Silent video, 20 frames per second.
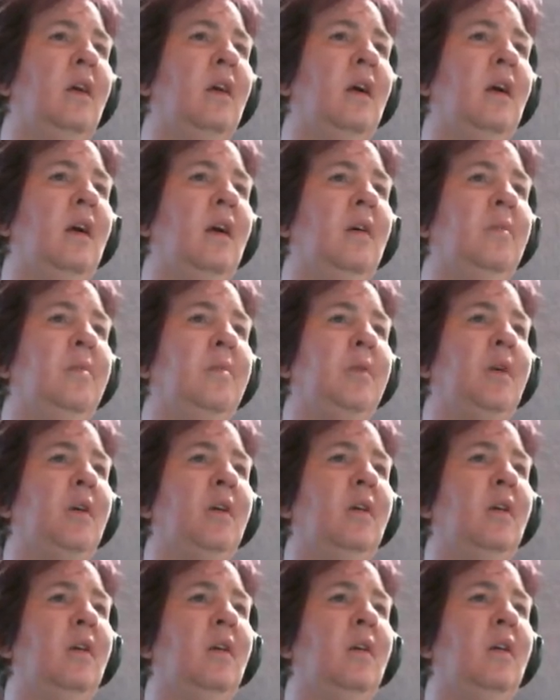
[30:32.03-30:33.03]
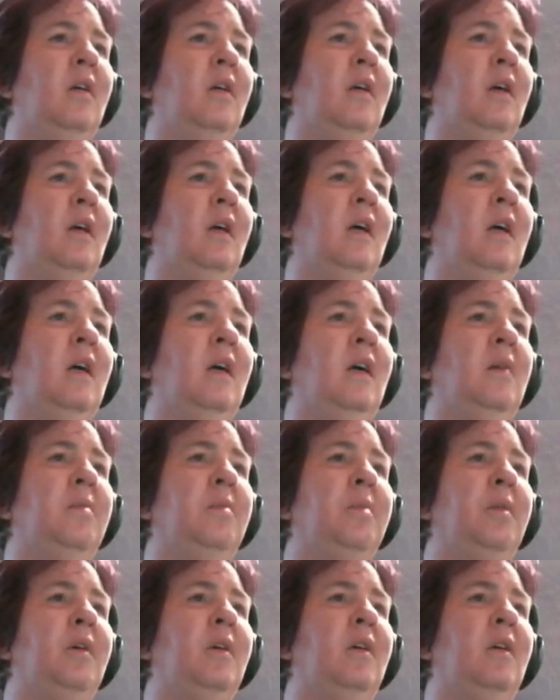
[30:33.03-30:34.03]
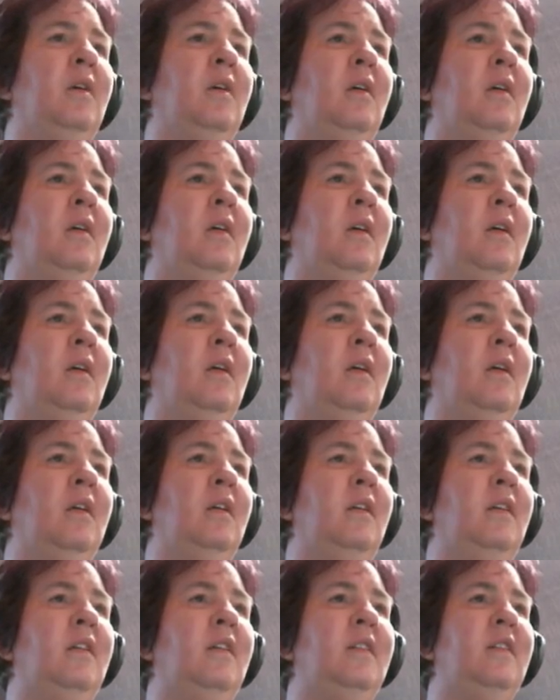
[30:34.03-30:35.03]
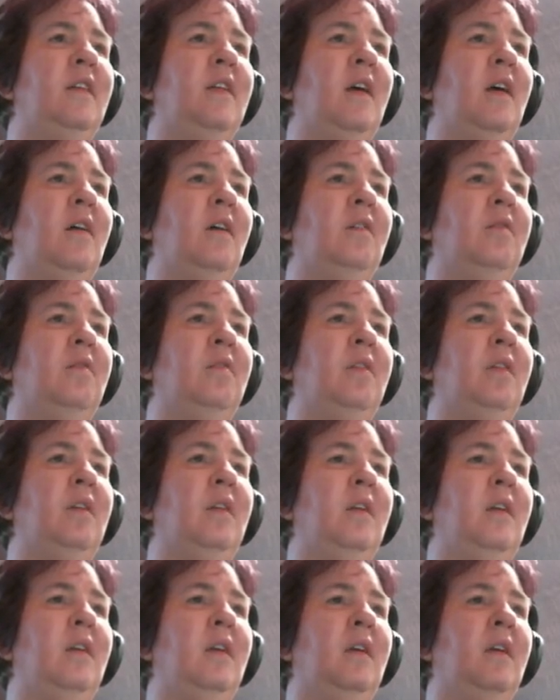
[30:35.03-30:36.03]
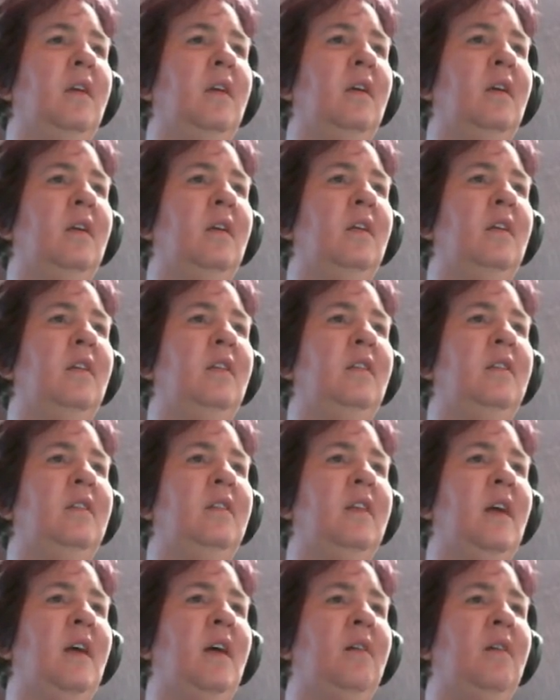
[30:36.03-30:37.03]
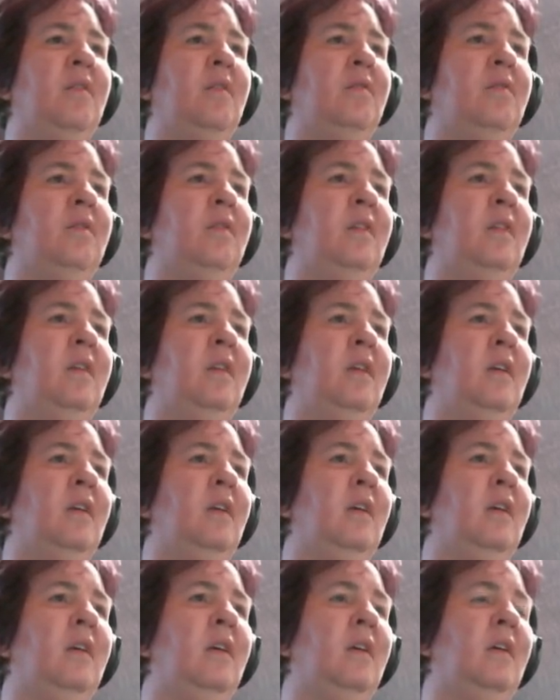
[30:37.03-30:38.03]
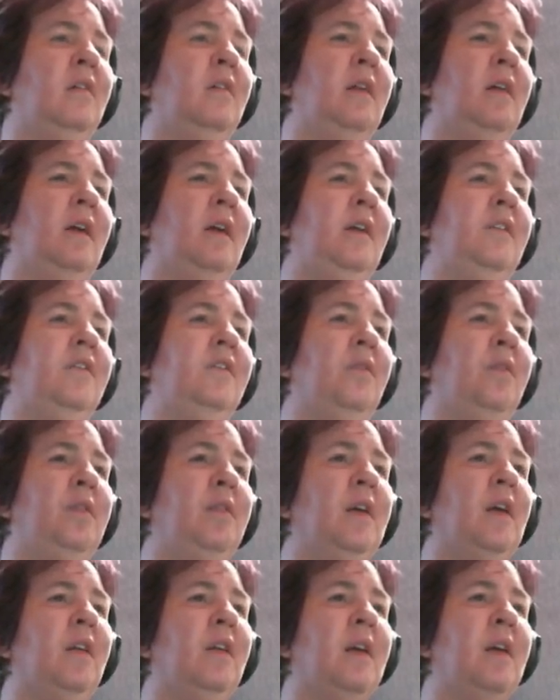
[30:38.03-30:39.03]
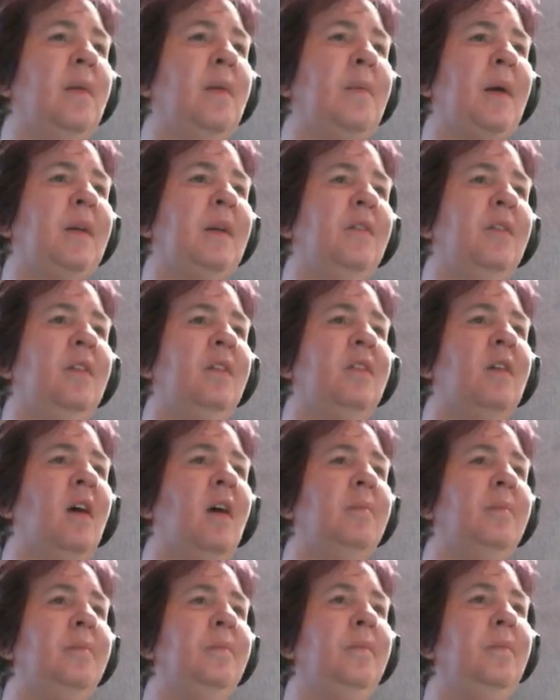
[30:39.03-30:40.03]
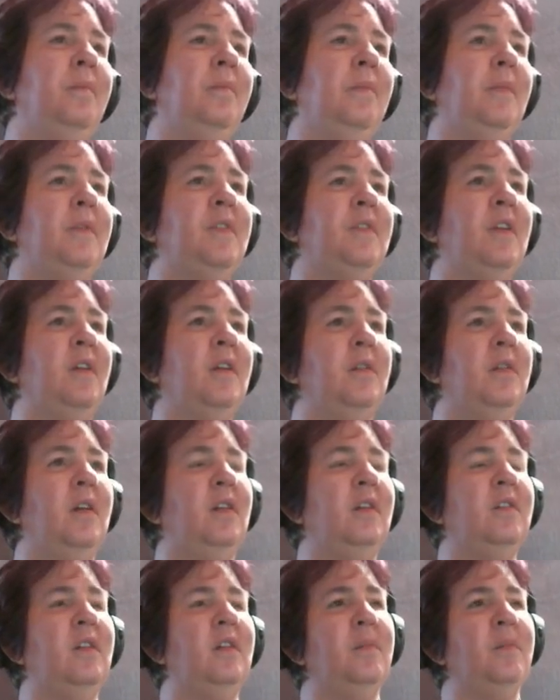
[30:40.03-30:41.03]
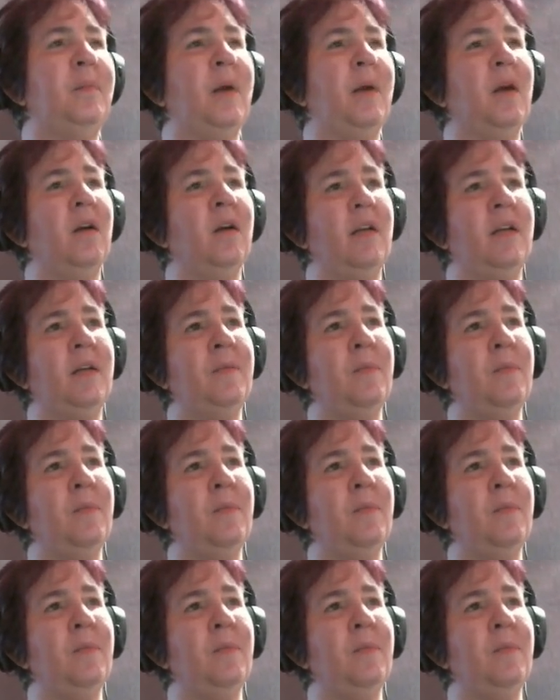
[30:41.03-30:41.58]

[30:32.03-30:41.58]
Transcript: Up, up, down, down. Okay, so yellow came back to the top. It's in a parody.